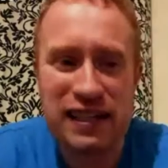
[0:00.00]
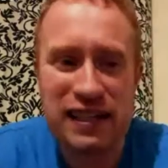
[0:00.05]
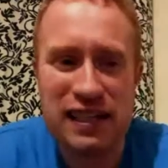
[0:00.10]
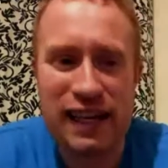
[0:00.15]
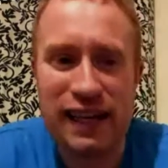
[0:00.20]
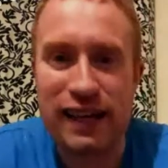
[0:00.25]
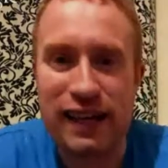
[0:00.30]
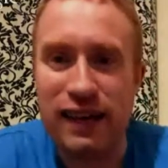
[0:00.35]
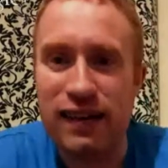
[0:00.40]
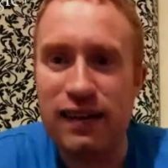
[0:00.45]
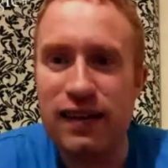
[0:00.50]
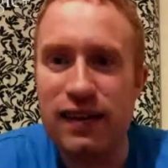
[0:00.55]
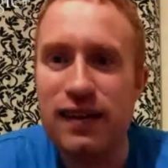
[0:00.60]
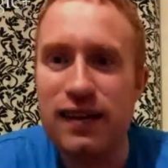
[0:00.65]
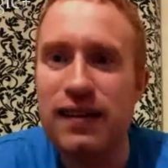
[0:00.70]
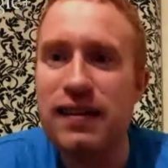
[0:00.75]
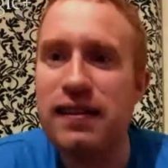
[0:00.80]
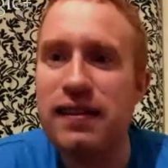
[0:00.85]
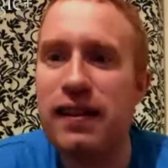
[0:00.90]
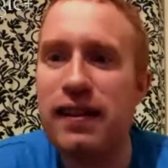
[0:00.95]
And actually,
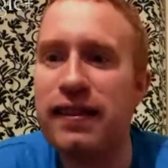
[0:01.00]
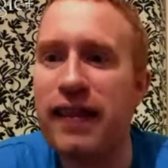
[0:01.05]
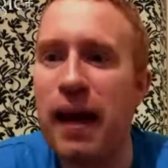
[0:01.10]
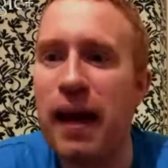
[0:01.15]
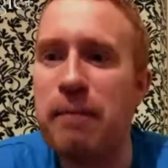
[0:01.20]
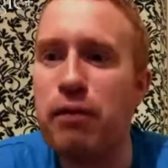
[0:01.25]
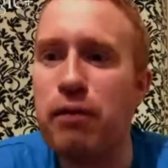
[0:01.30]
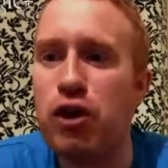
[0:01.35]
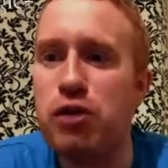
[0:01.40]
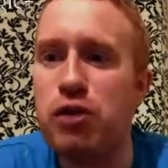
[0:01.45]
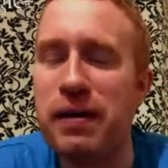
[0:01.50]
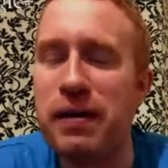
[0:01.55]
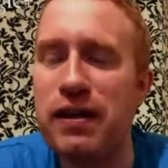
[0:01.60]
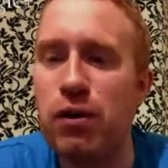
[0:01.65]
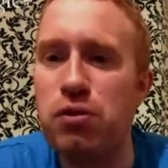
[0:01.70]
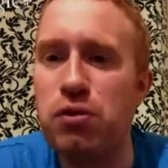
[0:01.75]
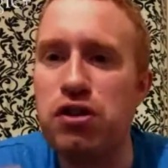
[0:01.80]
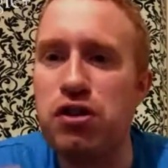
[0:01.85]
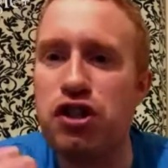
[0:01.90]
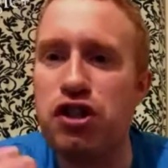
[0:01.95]
them gooseberry
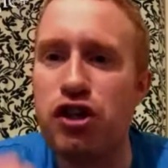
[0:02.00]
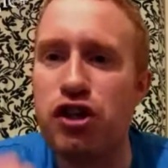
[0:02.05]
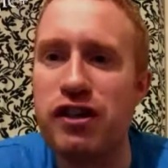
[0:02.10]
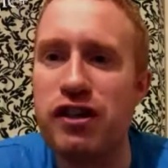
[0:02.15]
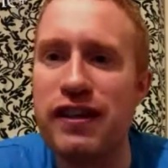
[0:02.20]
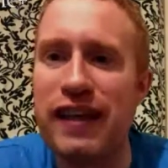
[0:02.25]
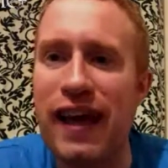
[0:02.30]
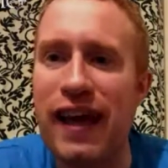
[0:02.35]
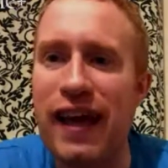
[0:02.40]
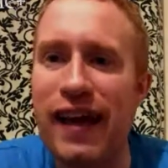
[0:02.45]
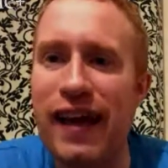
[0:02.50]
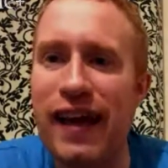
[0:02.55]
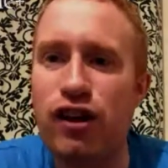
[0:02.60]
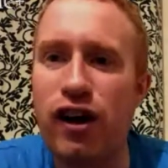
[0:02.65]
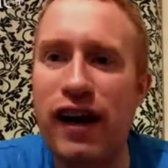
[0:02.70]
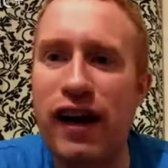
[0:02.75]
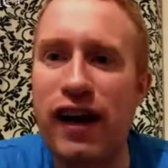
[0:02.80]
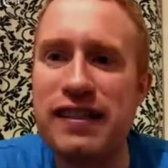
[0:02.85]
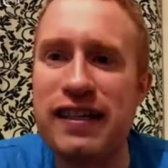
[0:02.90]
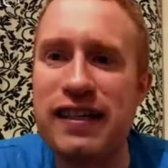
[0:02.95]
notes just at the end
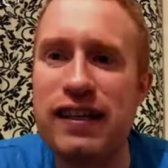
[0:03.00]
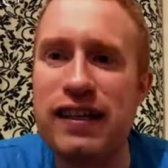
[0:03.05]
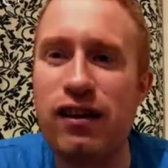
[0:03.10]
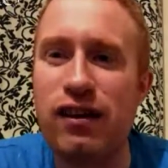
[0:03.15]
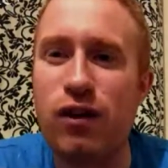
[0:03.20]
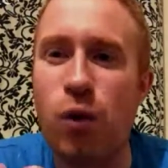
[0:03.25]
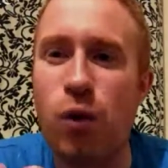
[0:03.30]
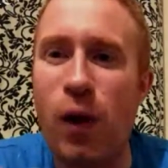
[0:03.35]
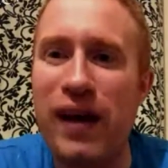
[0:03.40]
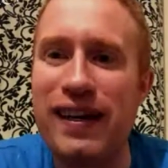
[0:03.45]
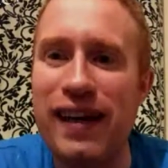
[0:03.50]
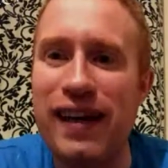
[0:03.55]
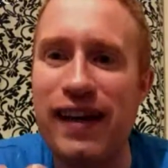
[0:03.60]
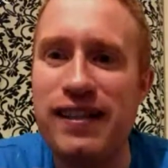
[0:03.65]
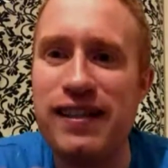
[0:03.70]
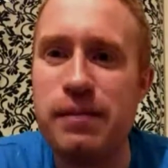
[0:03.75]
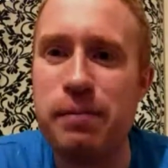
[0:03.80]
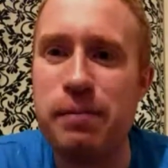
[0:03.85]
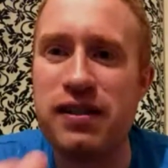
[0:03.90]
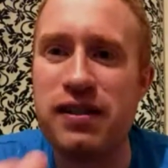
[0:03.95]
are actually quite
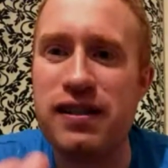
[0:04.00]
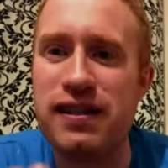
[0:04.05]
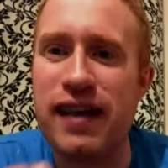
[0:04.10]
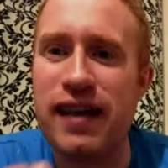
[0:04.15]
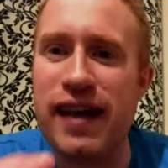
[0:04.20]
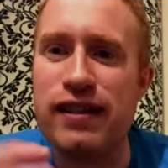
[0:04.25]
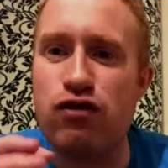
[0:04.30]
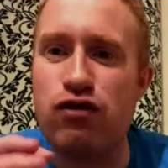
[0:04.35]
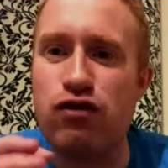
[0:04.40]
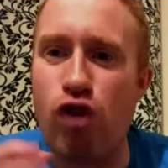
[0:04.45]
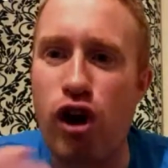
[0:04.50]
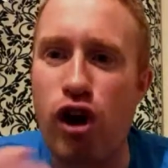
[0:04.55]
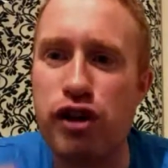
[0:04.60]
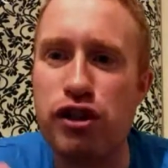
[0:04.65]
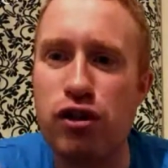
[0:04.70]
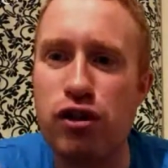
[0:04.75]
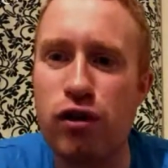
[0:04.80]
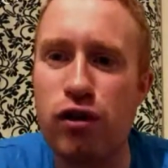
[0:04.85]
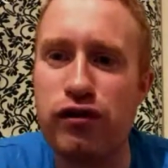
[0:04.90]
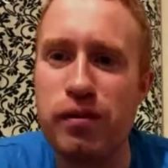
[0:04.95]
nice because it's
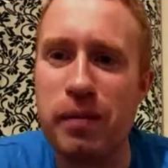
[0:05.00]
rounding off the